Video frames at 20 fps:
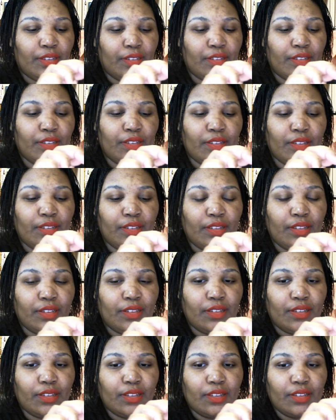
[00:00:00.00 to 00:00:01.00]

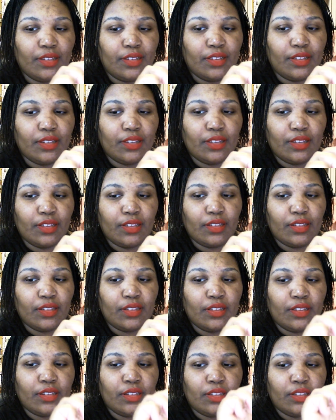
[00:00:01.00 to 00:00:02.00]

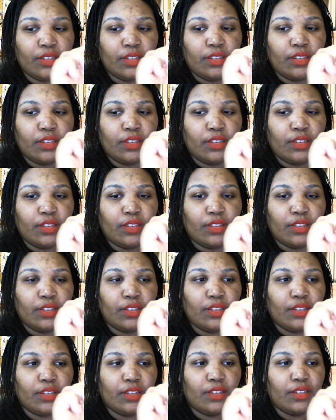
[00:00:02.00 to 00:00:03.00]

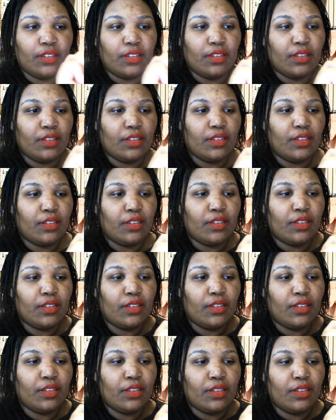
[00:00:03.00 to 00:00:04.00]

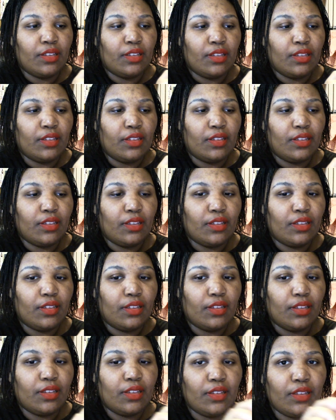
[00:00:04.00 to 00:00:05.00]

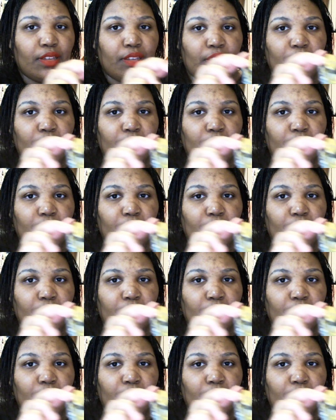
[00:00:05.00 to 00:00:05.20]
Nobody speaks.